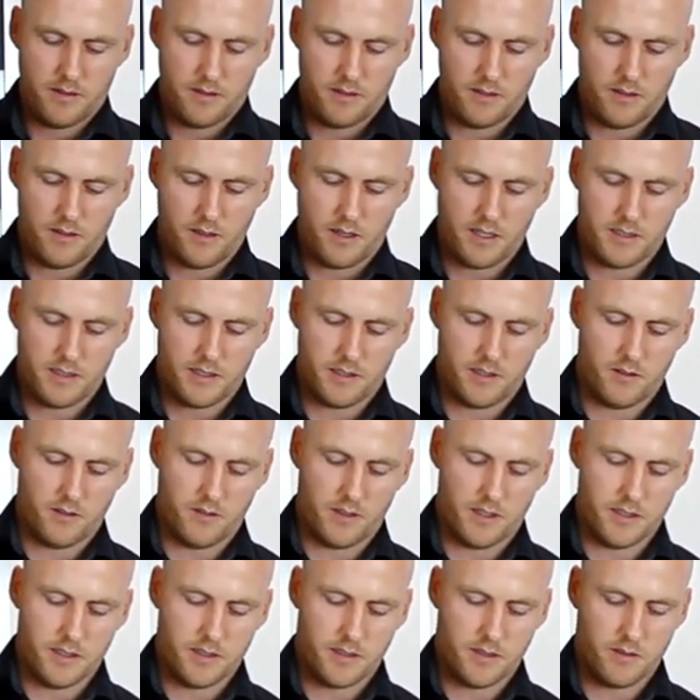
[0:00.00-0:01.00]
the idea
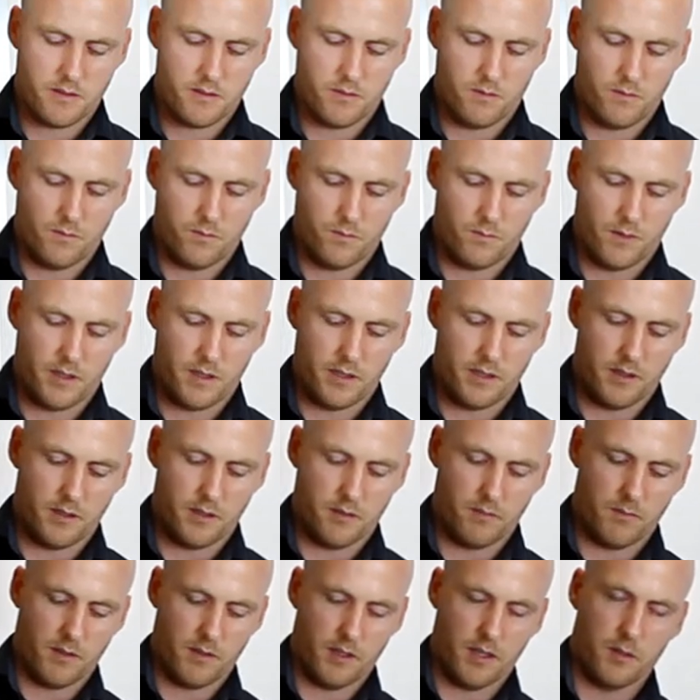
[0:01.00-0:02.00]
is when
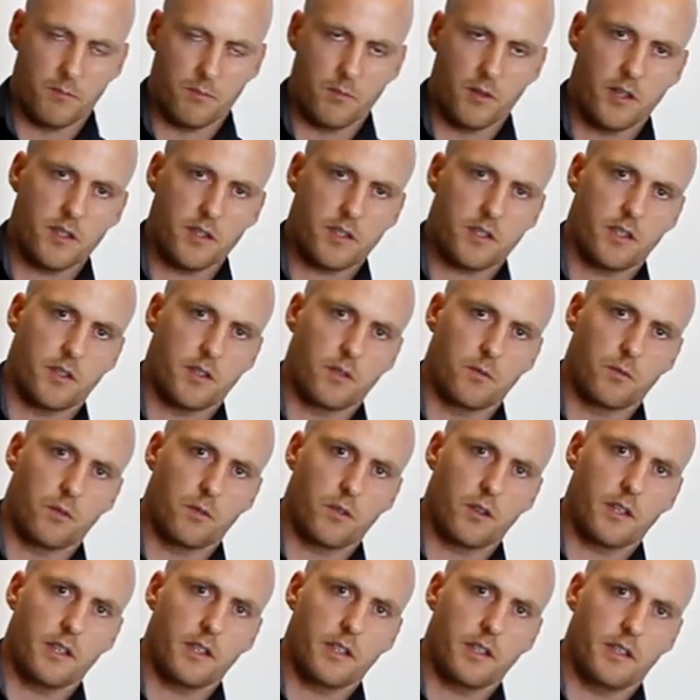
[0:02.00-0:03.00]
you're immersed in the
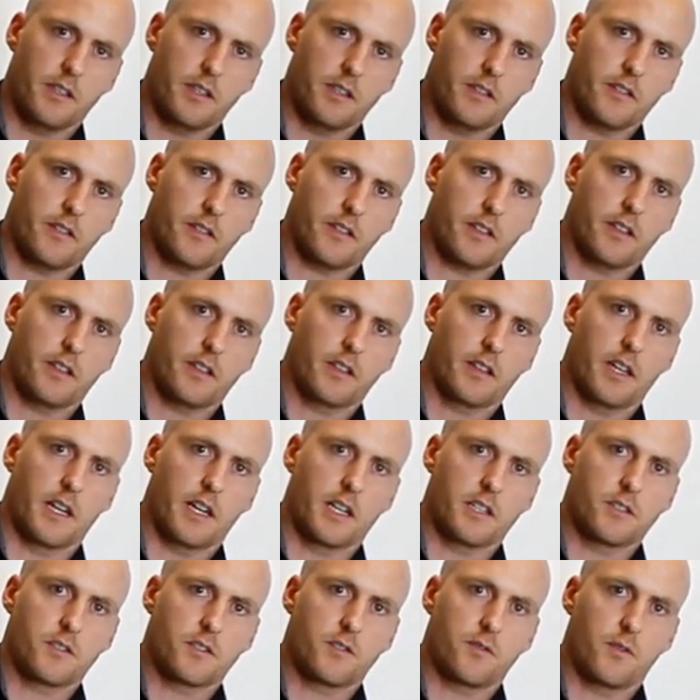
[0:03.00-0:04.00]
water, you're just going to
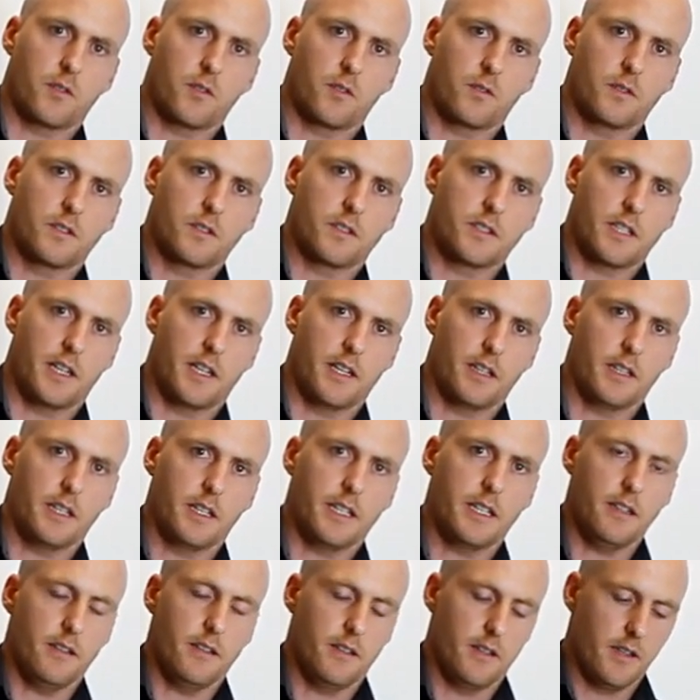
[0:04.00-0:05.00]
lunge forward
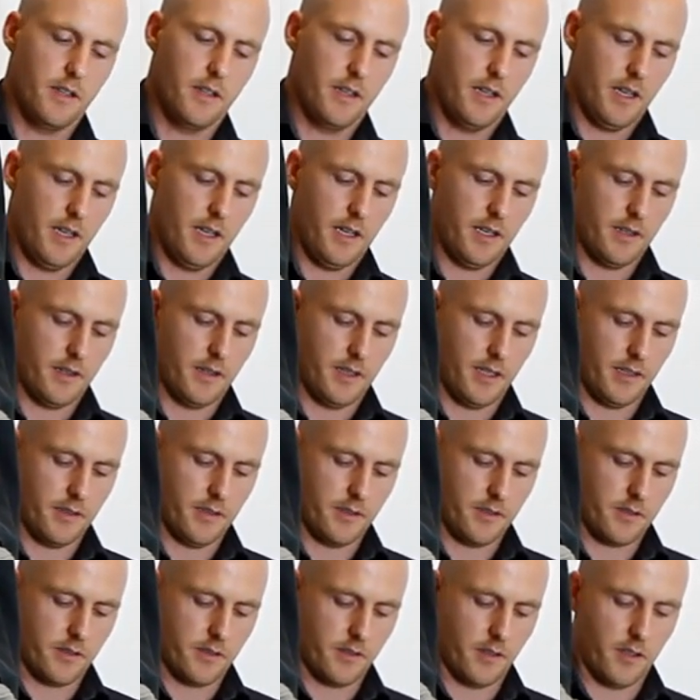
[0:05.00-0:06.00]
gently and
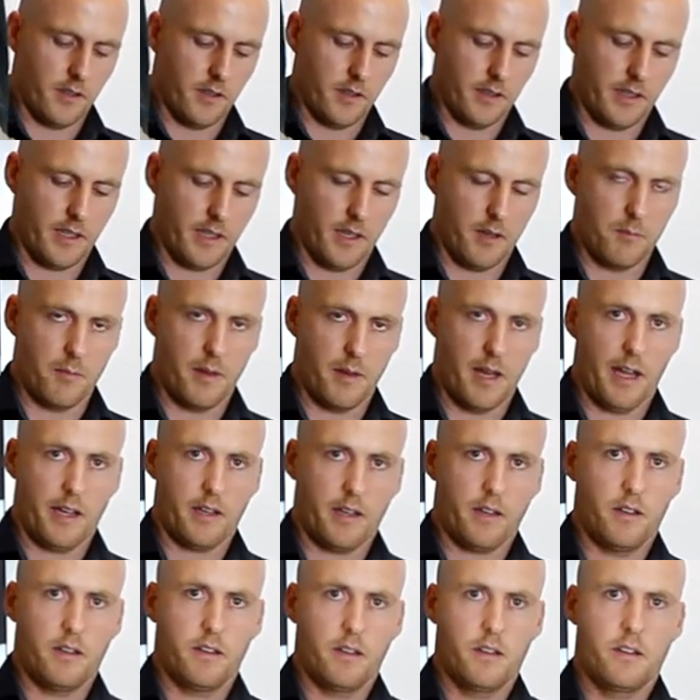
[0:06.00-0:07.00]
then slowly come
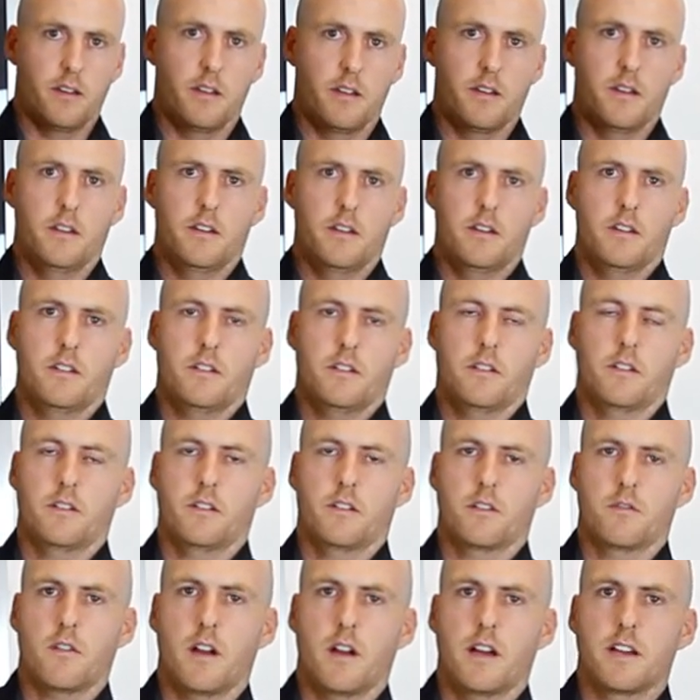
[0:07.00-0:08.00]
back. So
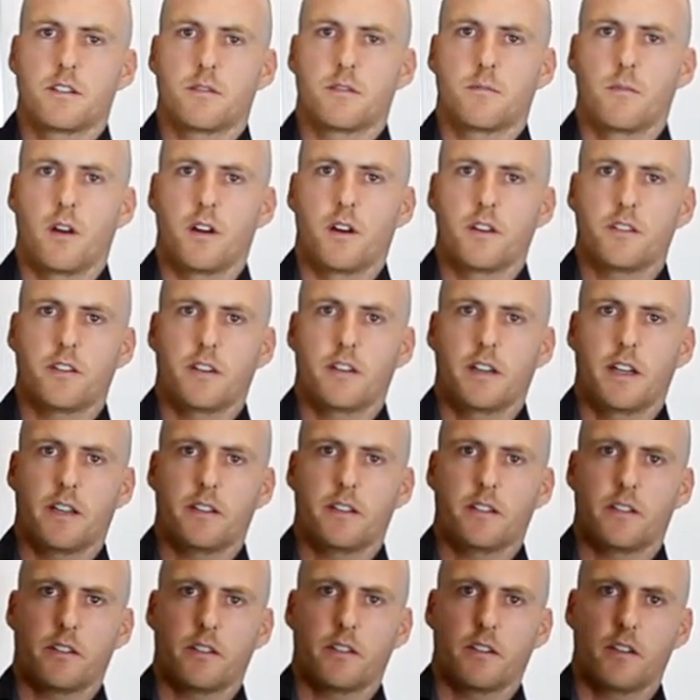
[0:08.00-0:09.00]
it's a range of motion
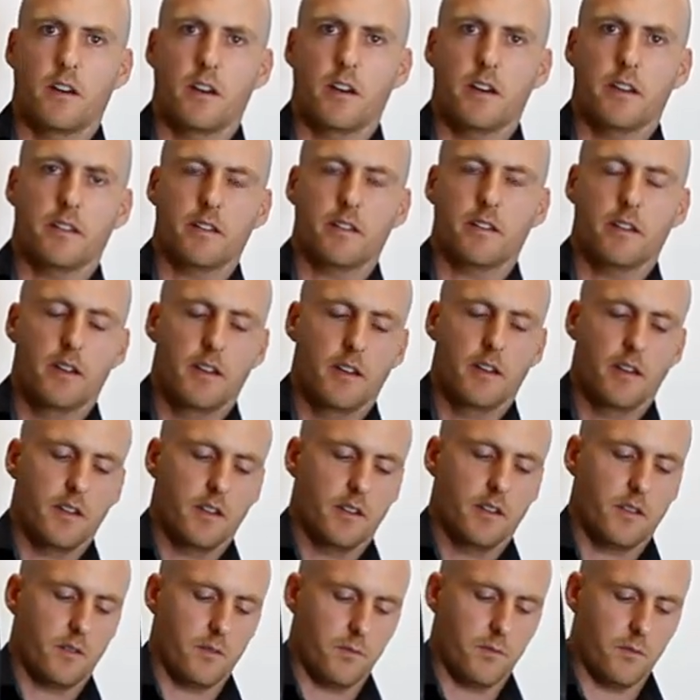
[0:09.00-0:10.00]
exercise.
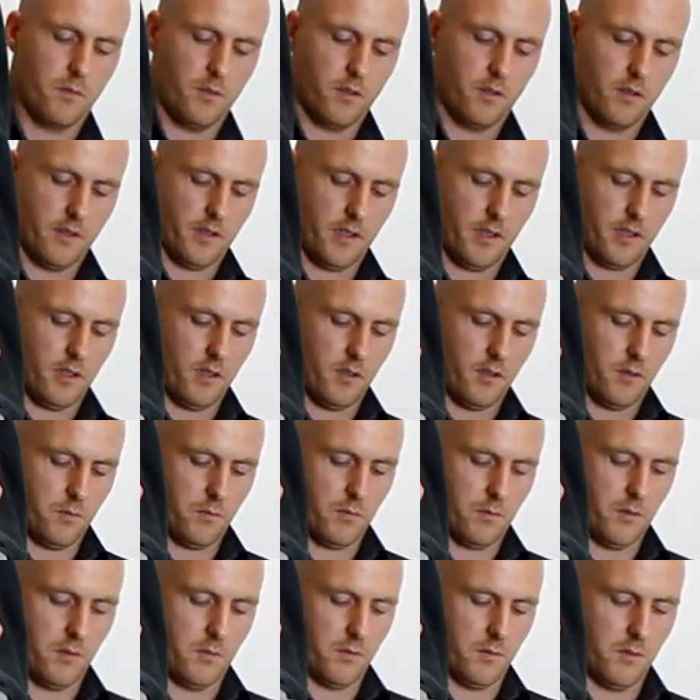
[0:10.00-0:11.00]
The, water, the cold
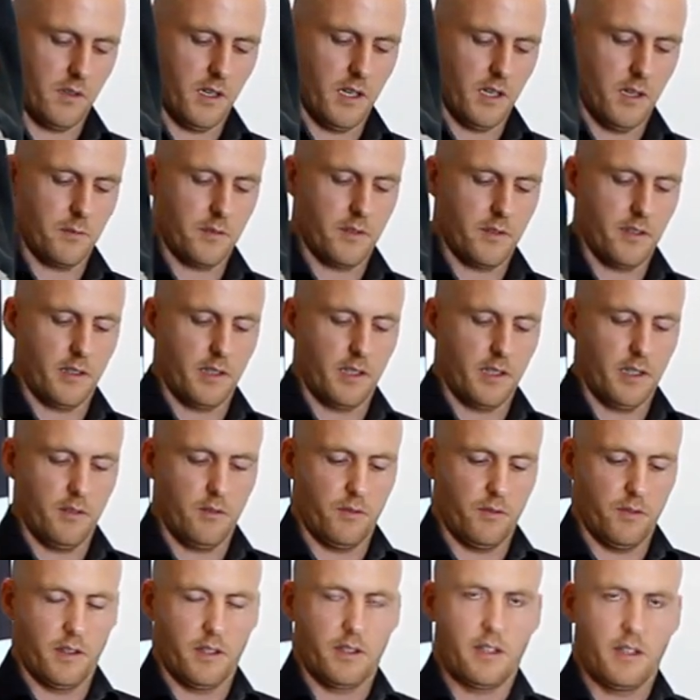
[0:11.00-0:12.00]
water will help to
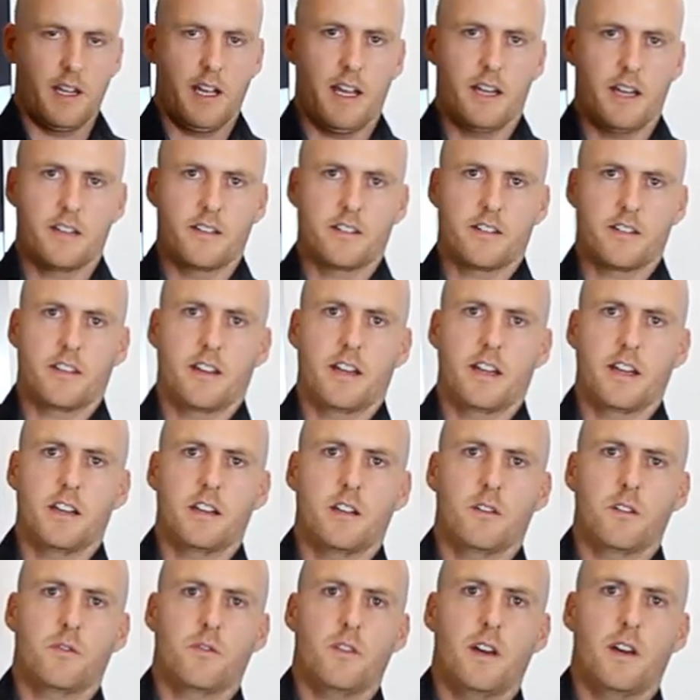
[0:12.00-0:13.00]
give an
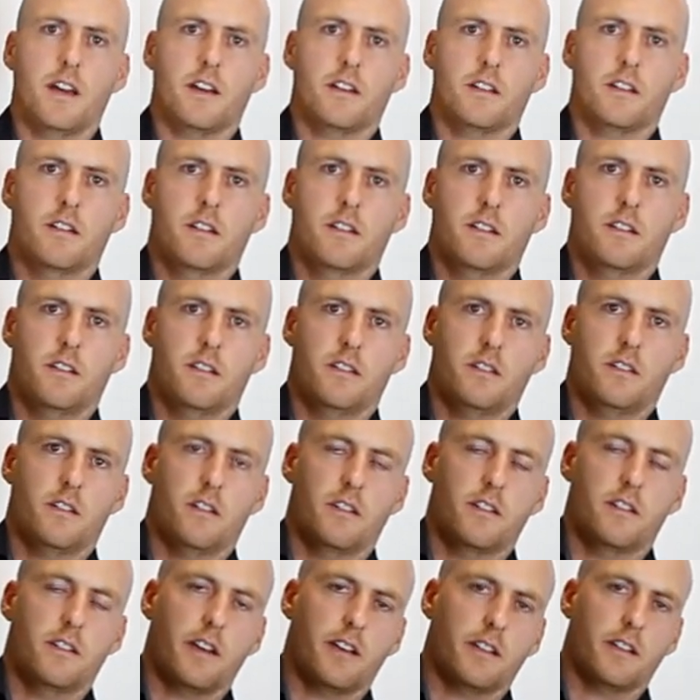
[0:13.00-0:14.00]
anesthetic effect,
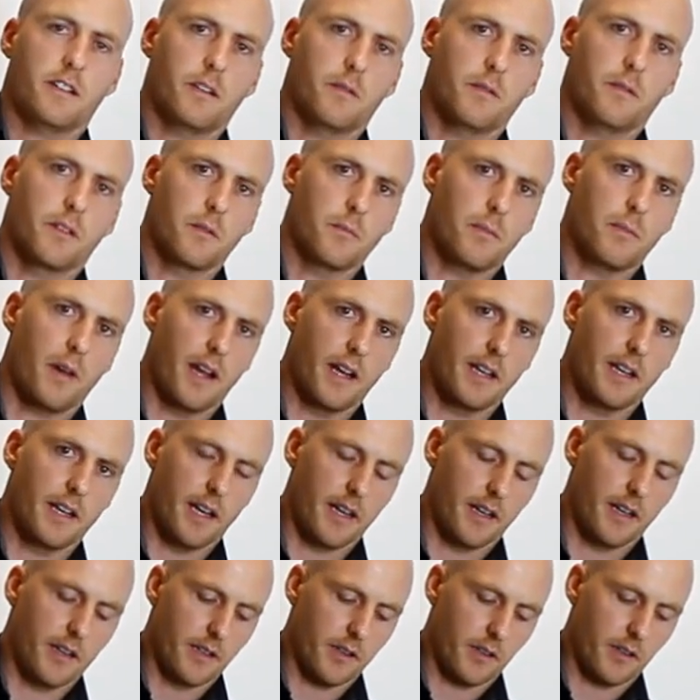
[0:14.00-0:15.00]
so take some of the pain
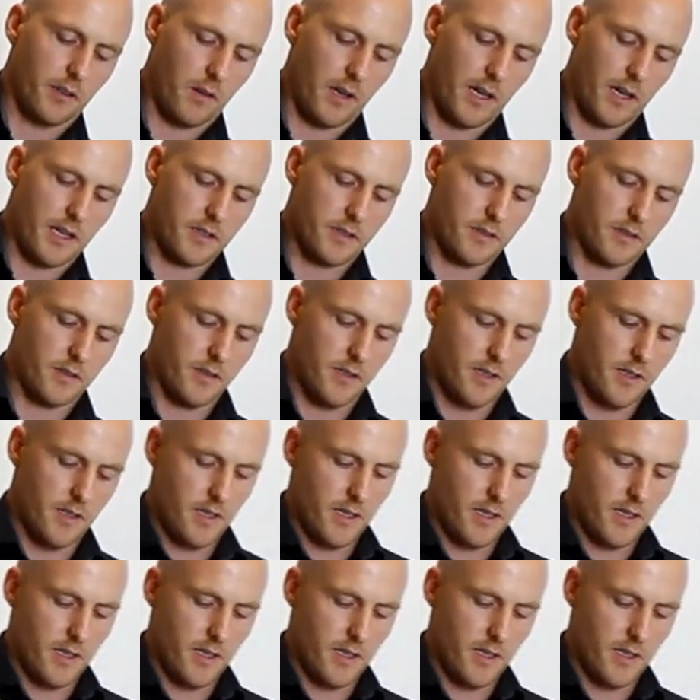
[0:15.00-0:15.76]
out of the equation,